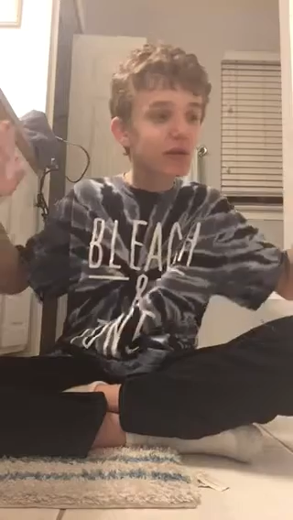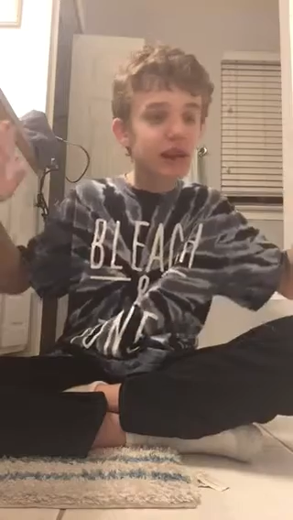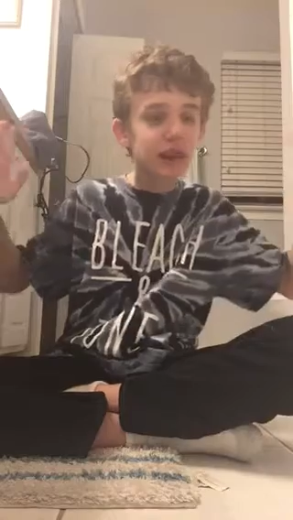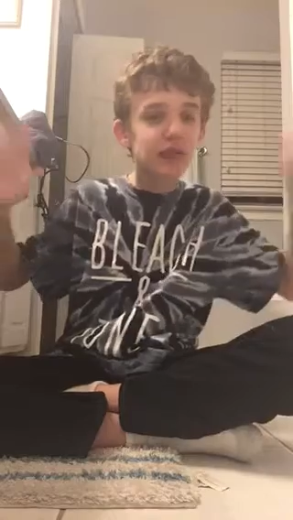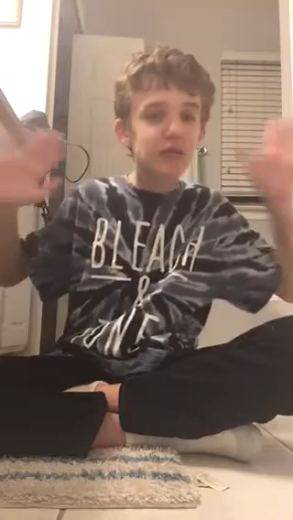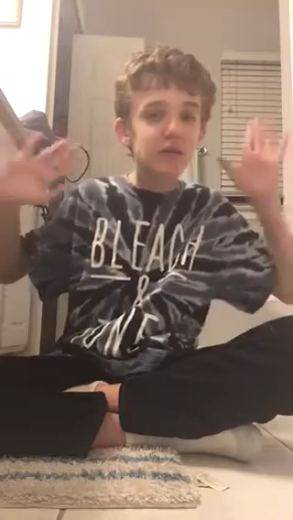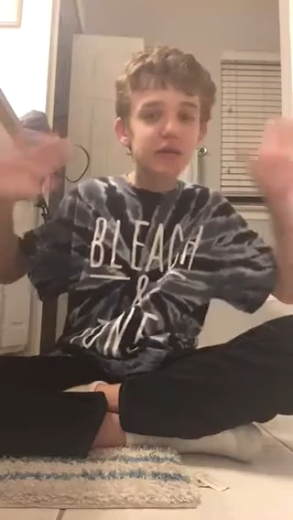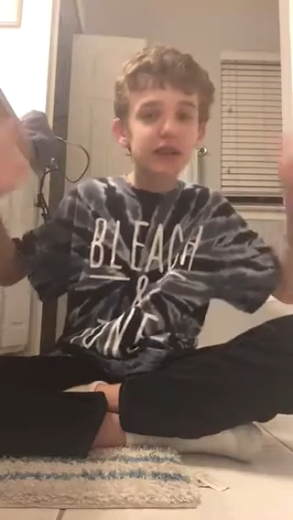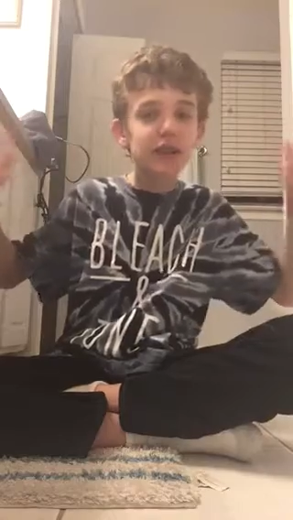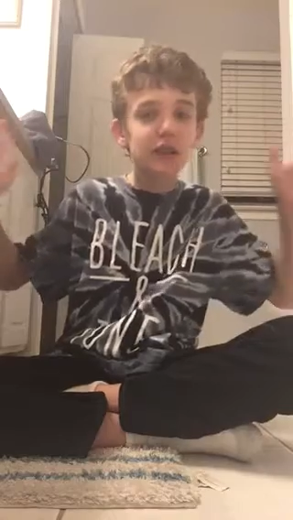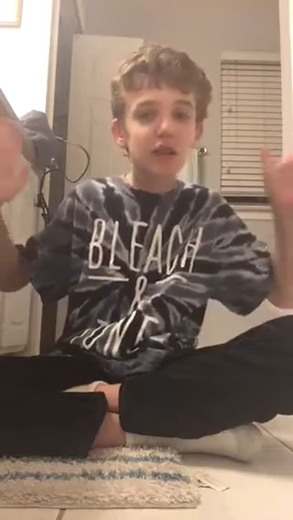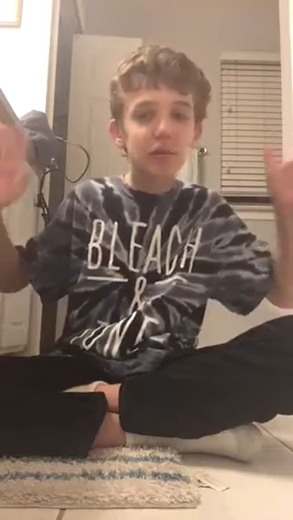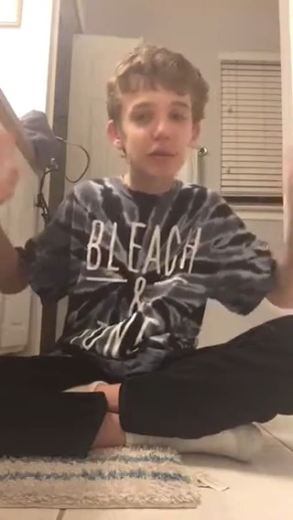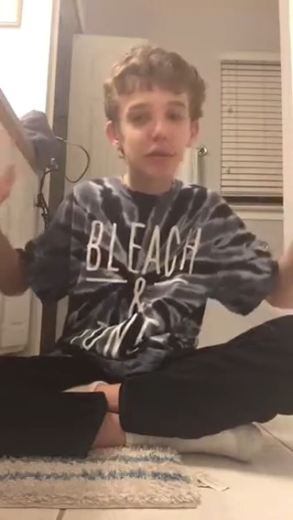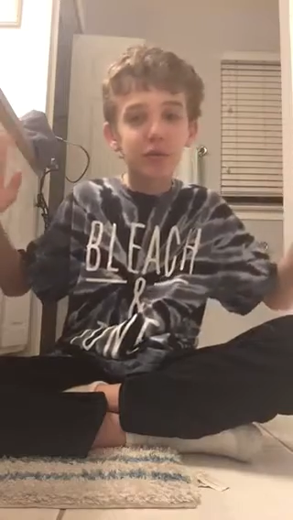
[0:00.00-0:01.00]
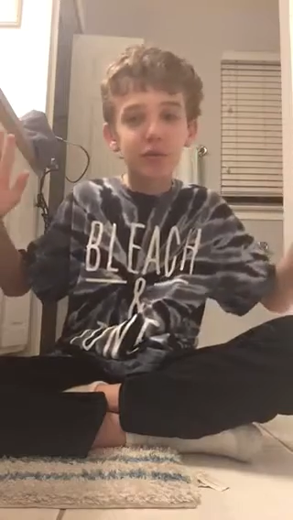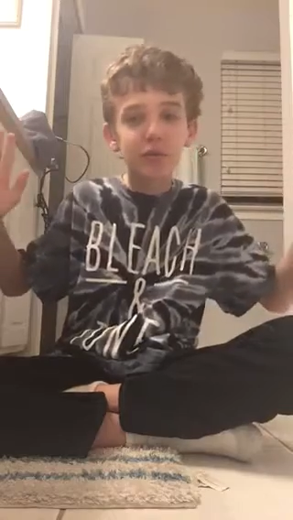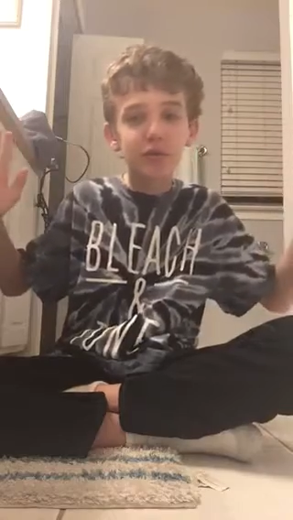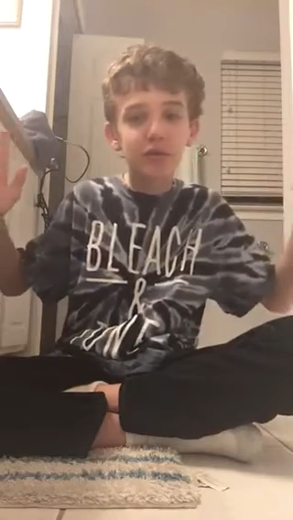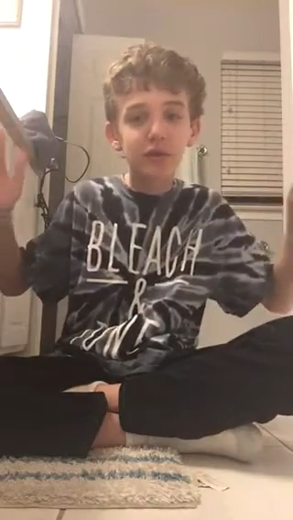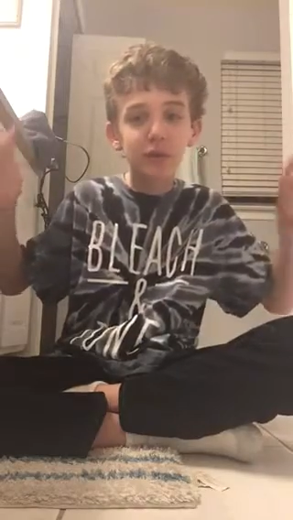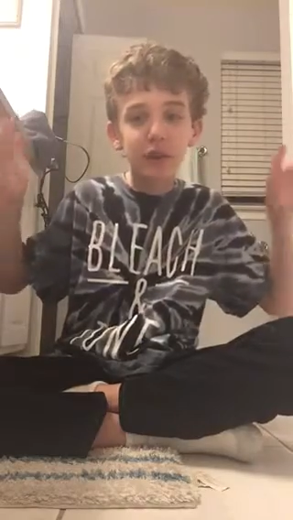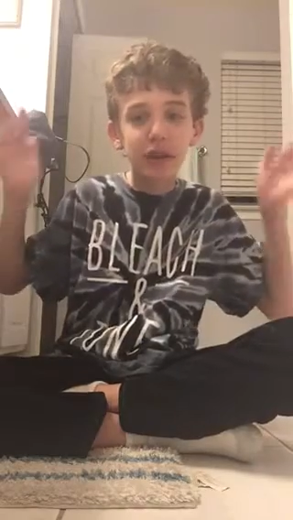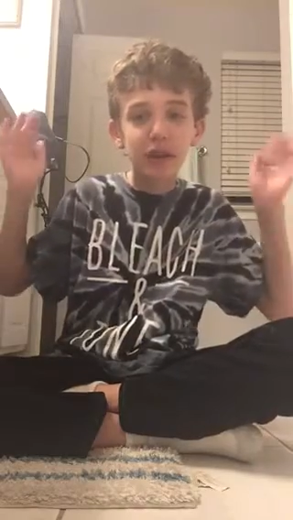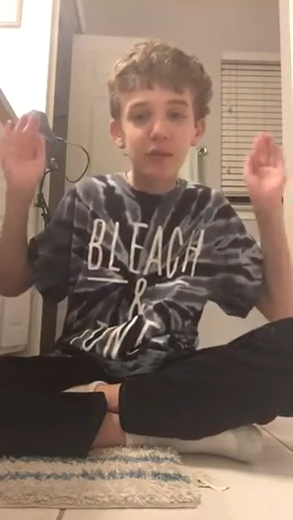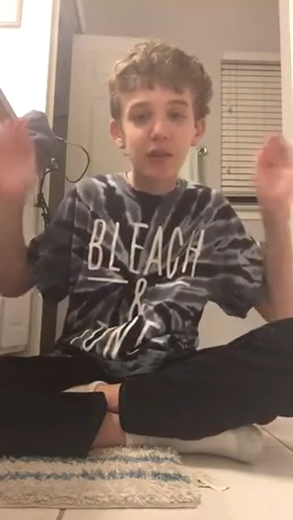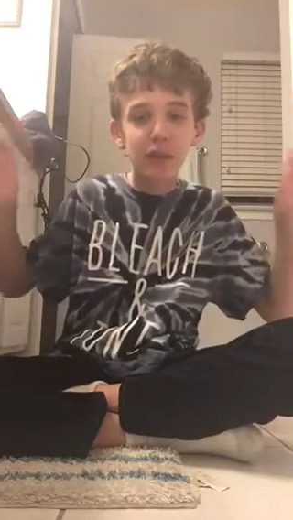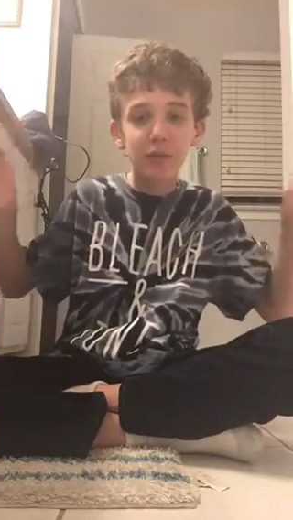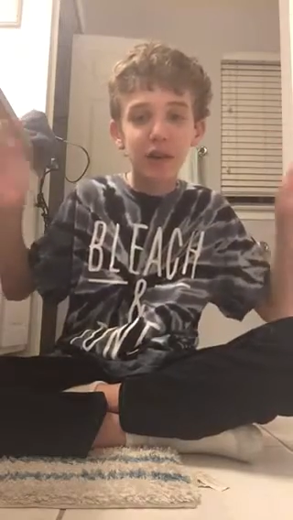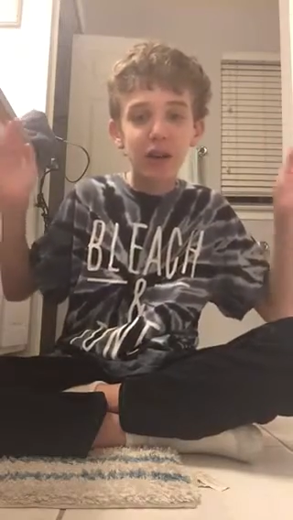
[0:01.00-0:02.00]
yeah, just please tell people so I can
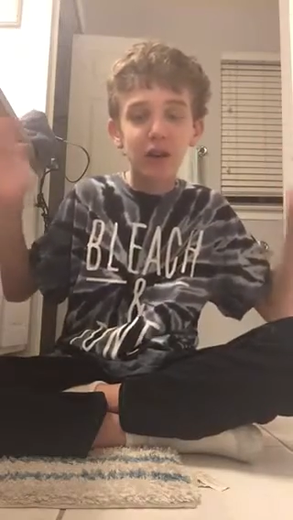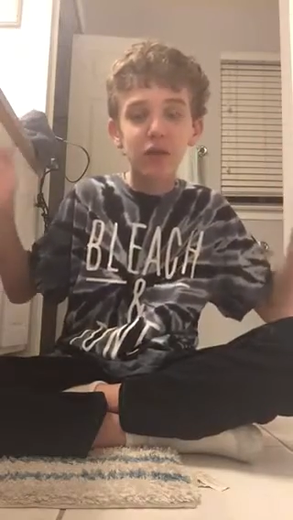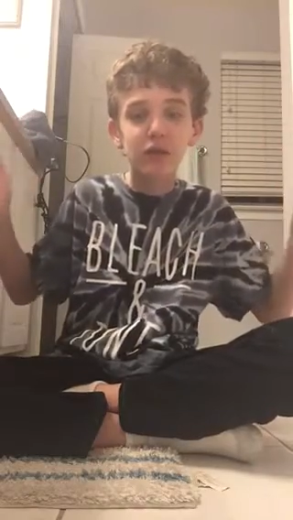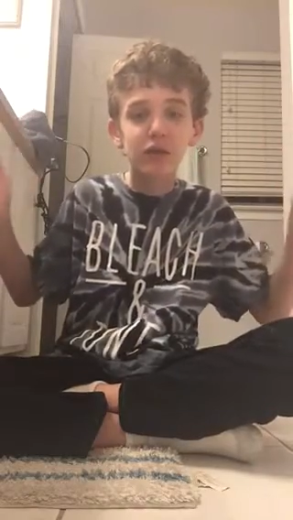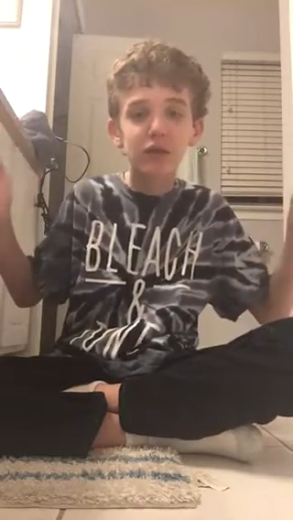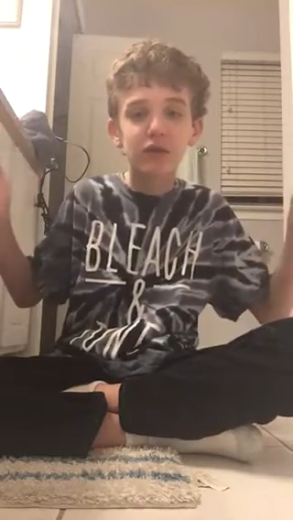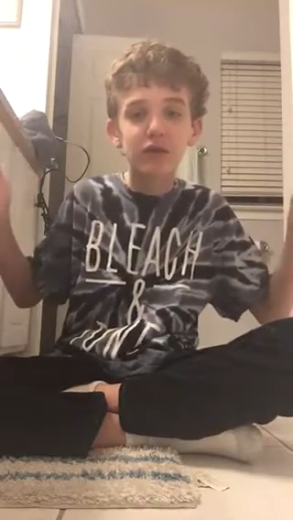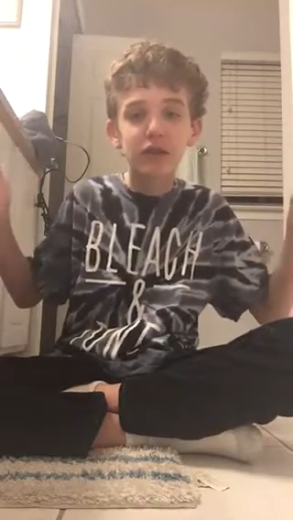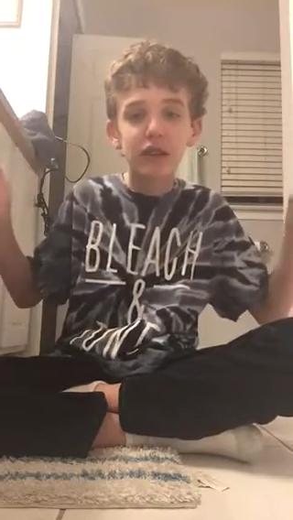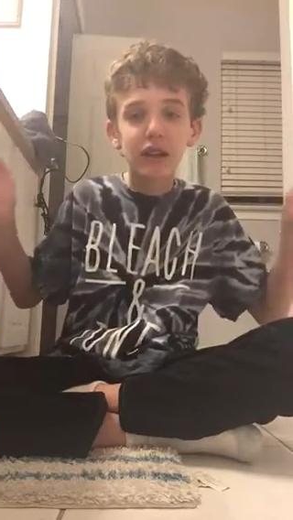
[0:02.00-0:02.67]
make my goal.